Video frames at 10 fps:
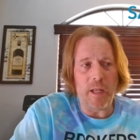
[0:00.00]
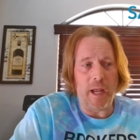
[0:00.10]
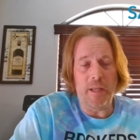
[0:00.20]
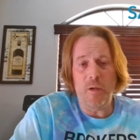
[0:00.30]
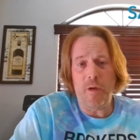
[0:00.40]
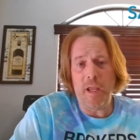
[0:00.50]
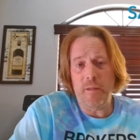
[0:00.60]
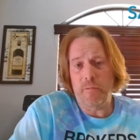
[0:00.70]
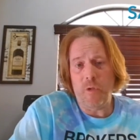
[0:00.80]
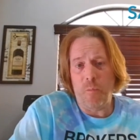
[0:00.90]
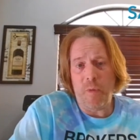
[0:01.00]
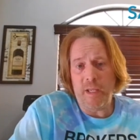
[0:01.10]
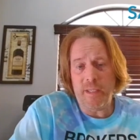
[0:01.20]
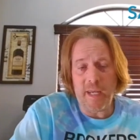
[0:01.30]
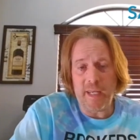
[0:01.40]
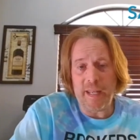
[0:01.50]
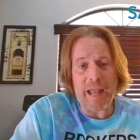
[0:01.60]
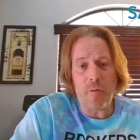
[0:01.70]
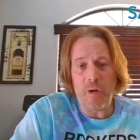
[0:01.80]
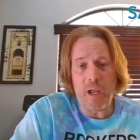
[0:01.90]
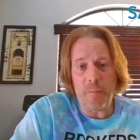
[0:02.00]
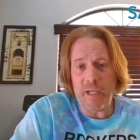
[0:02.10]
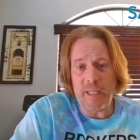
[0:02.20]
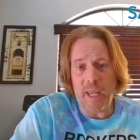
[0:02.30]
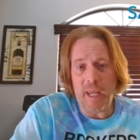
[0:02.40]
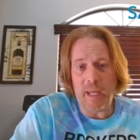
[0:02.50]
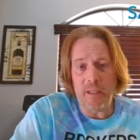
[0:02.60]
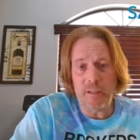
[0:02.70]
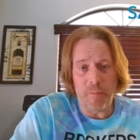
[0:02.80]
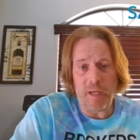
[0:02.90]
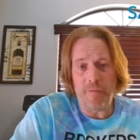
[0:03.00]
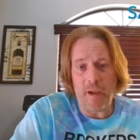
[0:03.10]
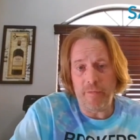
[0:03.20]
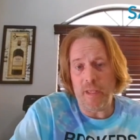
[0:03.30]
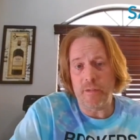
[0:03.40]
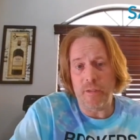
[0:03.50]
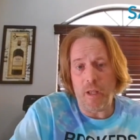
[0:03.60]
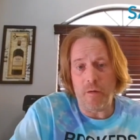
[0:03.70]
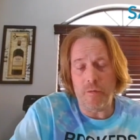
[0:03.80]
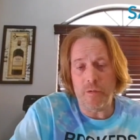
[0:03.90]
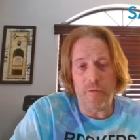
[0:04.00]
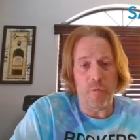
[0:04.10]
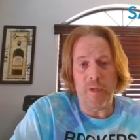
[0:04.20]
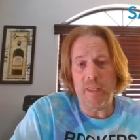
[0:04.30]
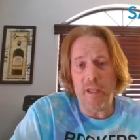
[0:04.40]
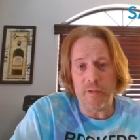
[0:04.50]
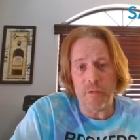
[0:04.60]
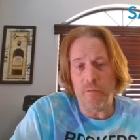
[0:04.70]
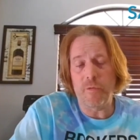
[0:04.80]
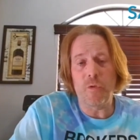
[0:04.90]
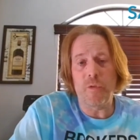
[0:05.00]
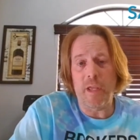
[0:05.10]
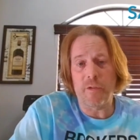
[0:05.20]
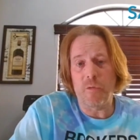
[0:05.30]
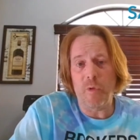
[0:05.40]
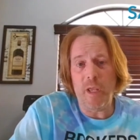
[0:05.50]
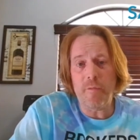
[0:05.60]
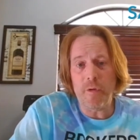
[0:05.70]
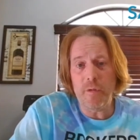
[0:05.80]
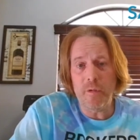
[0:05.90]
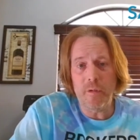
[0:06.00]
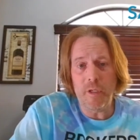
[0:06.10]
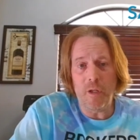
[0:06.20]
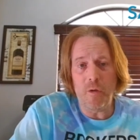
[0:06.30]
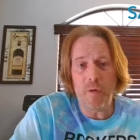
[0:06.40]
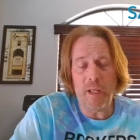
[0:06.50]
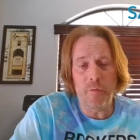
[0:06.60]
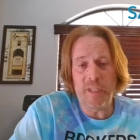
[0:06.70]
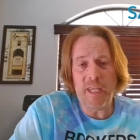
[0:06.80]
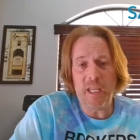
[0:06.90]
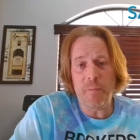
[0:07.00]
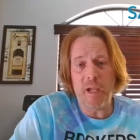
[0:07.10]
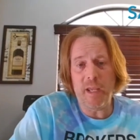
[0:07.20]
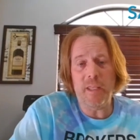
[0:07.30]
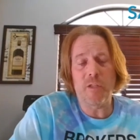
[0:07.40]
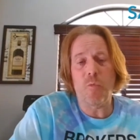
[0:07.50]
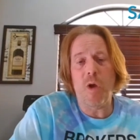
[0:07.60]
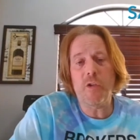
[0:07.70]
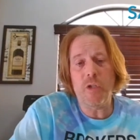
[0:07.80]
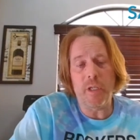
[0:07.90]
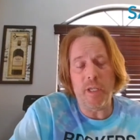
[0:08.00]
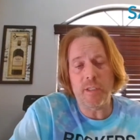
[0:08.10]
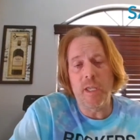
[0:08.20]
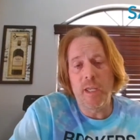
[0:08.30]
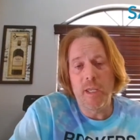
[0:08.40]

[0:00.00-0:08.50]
I know I don't mind taking an hour out of my day to make five thousand dollars or three thousand or two thousand or whatever. You know, I don't think anybody that's watching this,